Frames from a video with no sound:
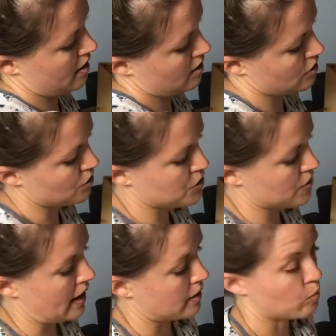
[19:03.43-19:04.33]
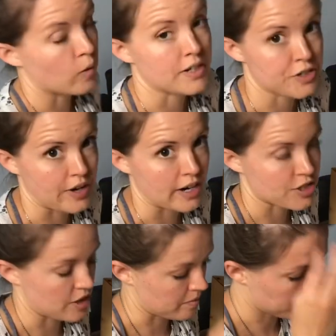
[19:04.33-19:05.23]
you do that in one
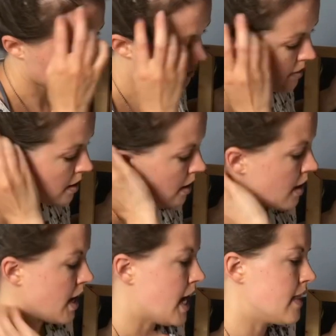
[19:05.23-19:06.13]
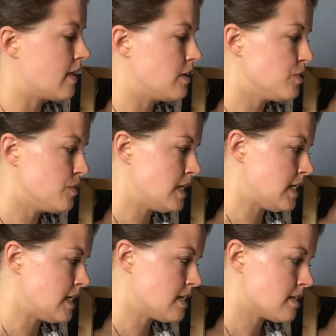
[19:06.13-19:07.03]
direction, and then you
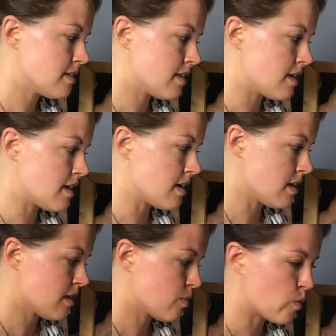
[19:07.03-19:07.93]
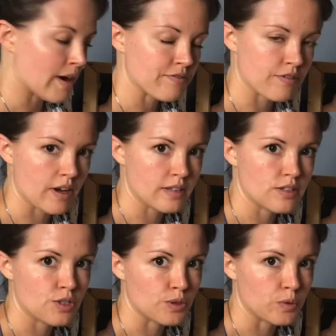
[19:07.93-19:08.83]
need the weft threads
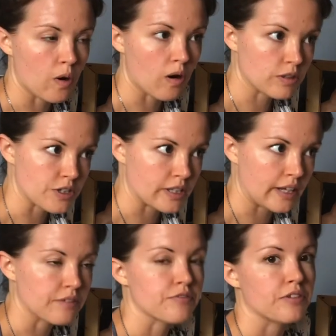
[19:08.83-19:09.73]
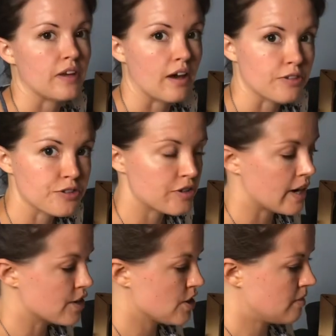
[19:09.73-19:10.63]
to alternate for the other
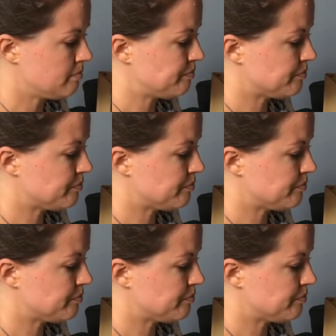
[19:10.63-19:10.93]
direction.